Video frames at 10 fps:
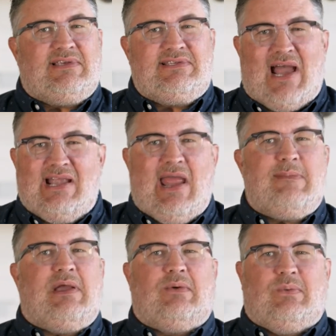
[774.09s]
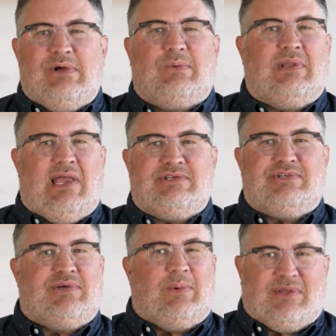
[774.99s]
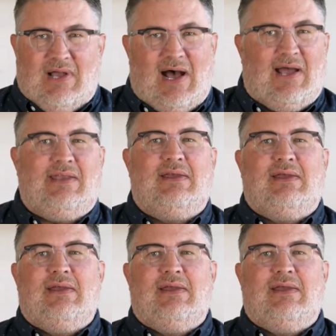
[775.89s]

dynamic, real relationship with God,